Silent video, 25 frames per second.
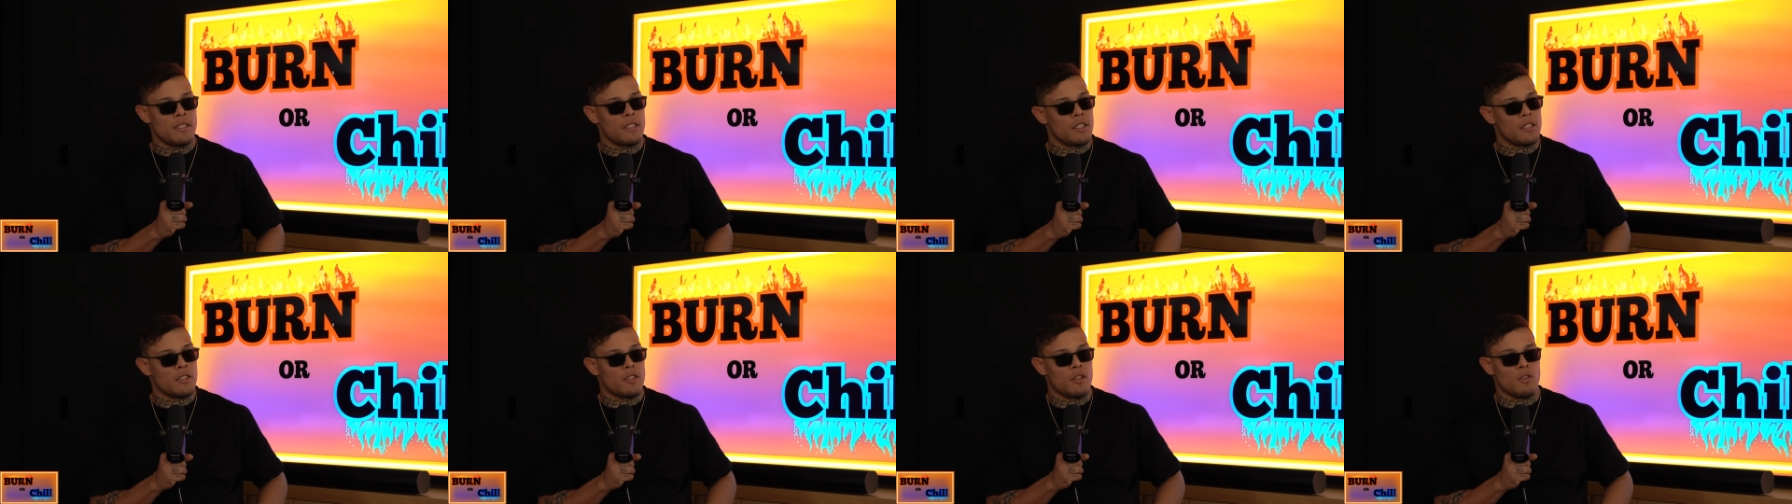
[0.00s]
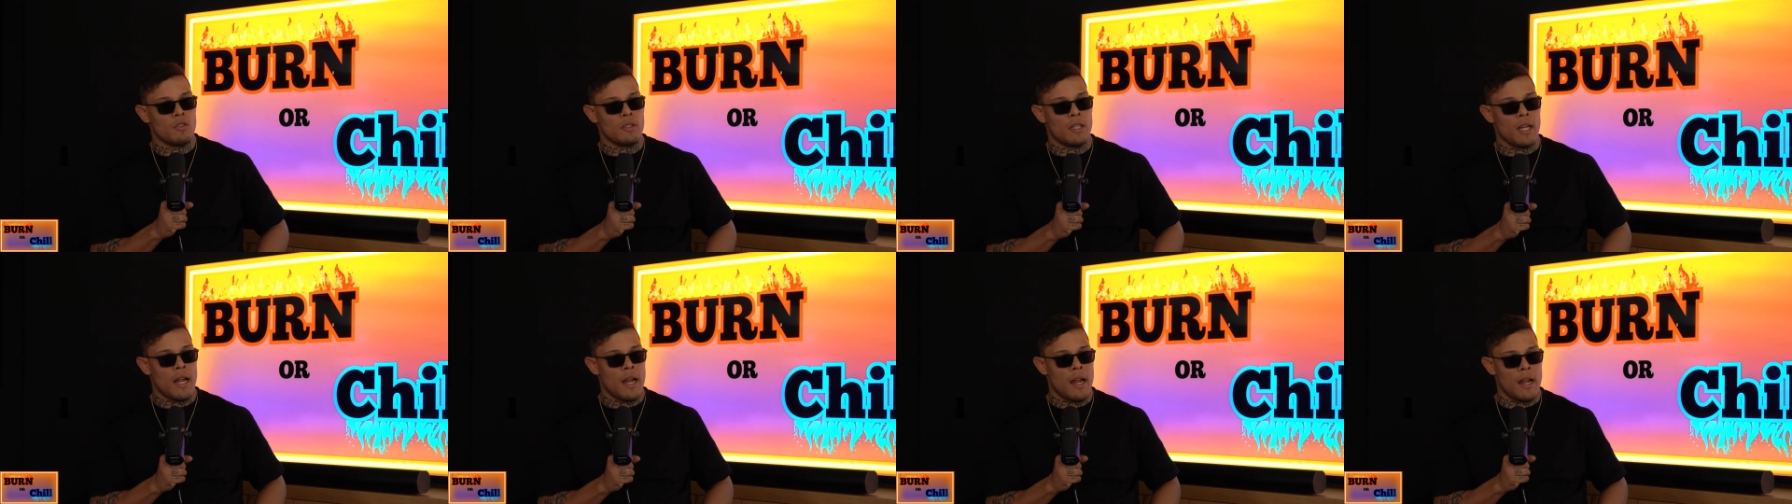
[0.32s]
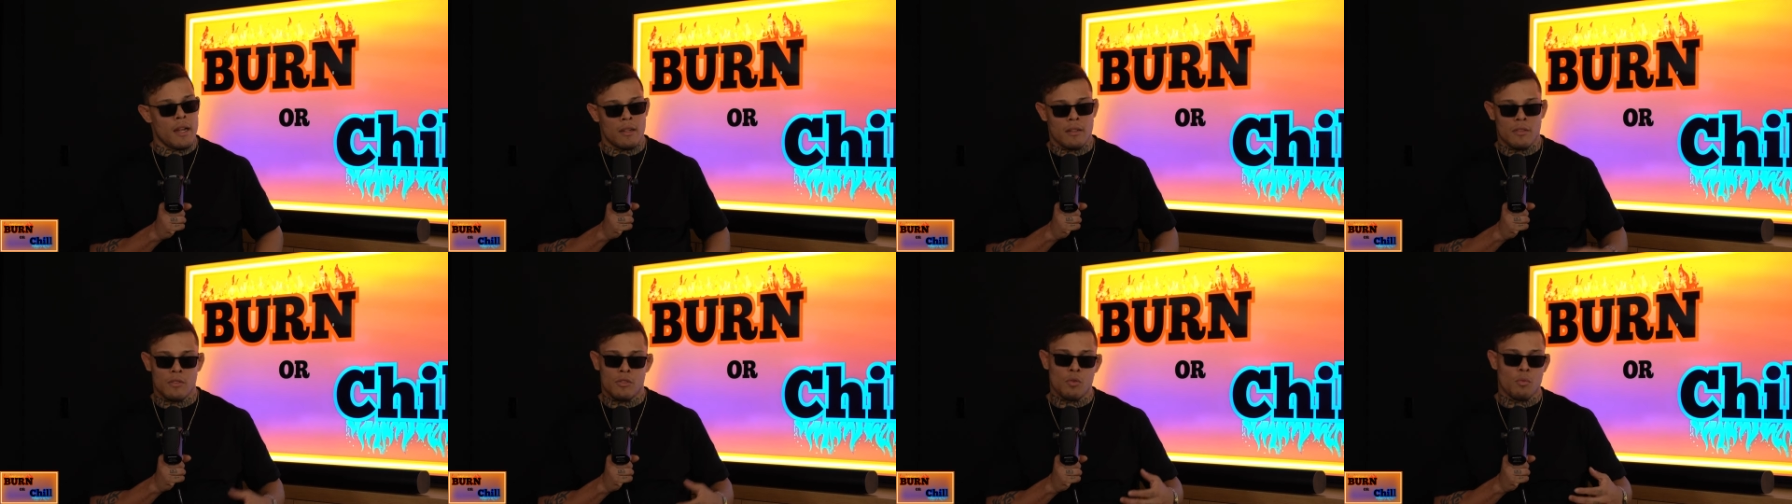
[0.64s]
Just yeah. go
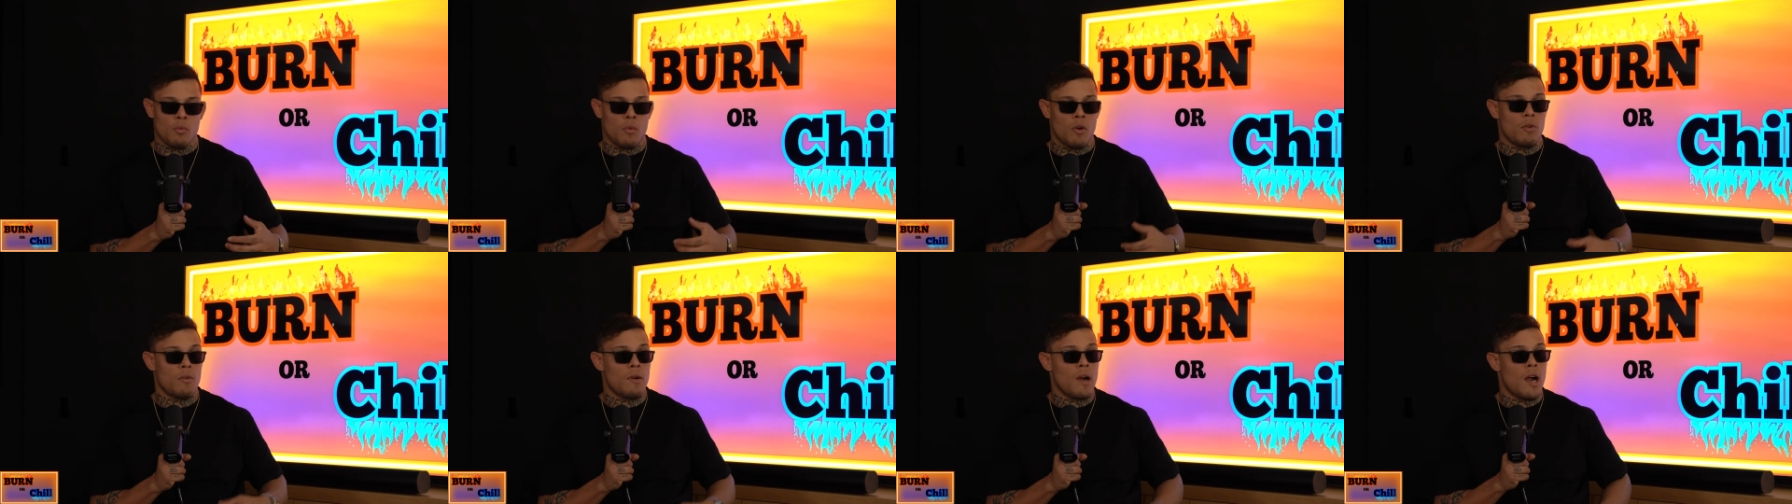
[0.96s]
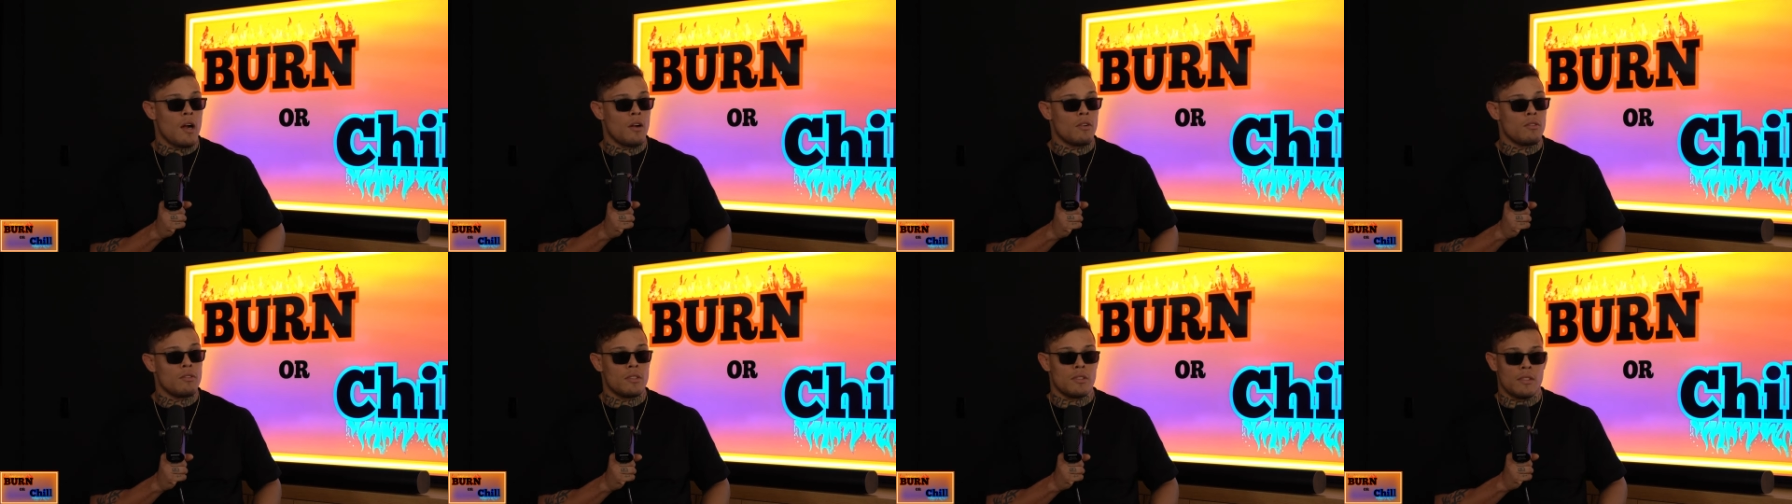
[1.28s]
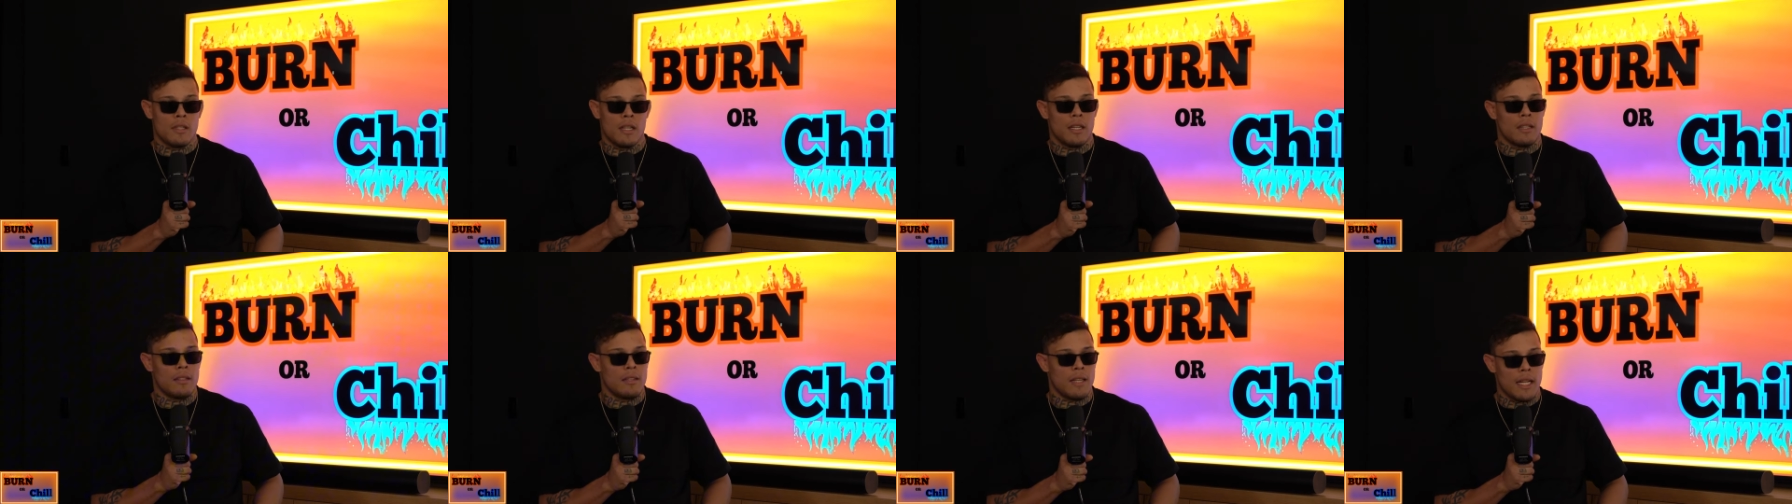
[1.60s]
there, two more rounds.
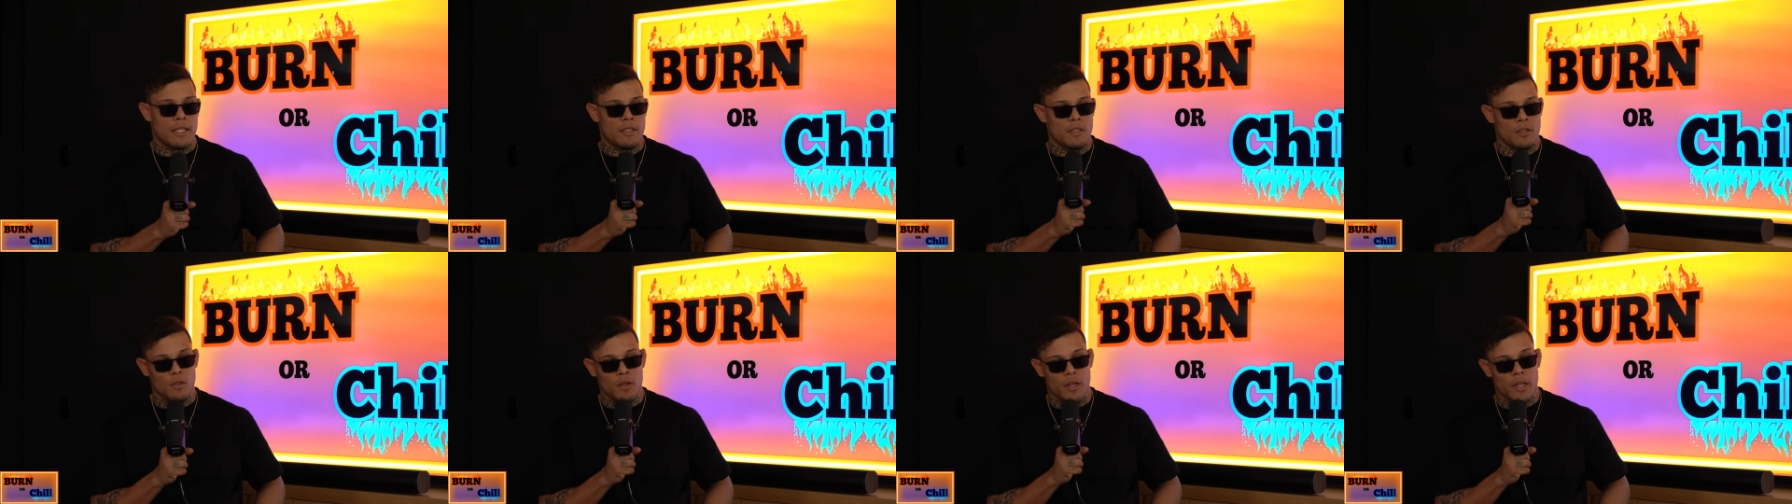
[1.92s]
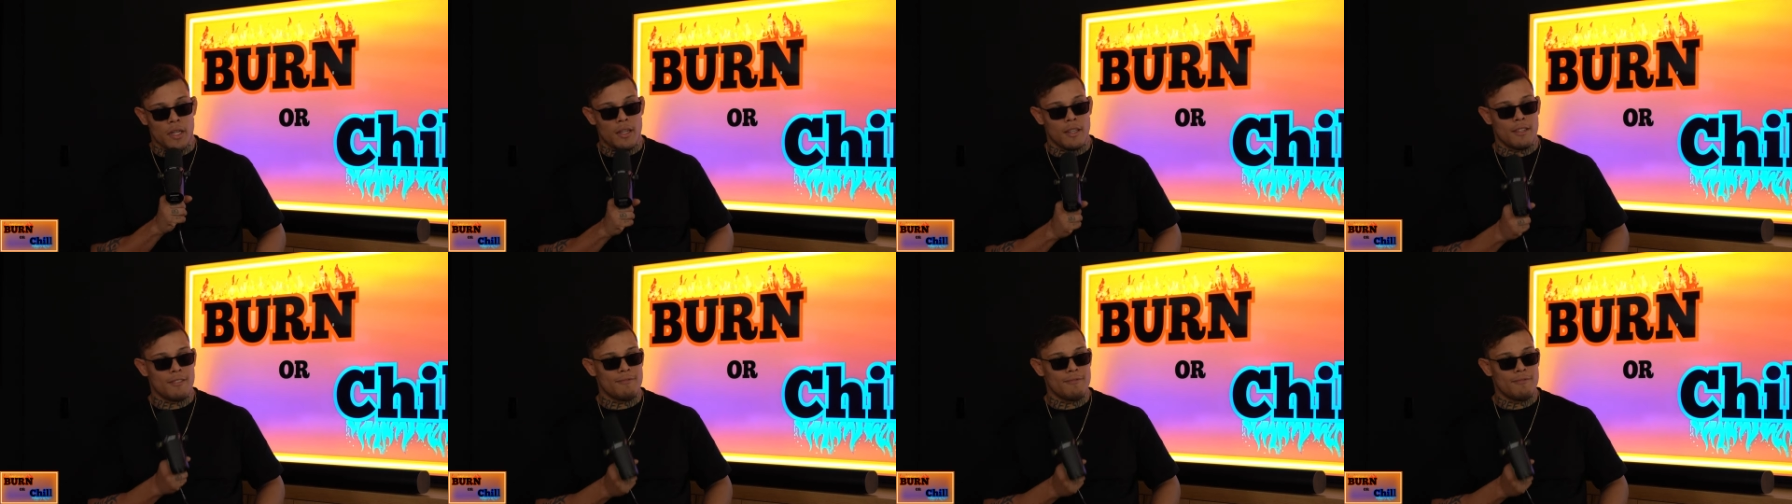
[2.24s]
Let's yeah. do it.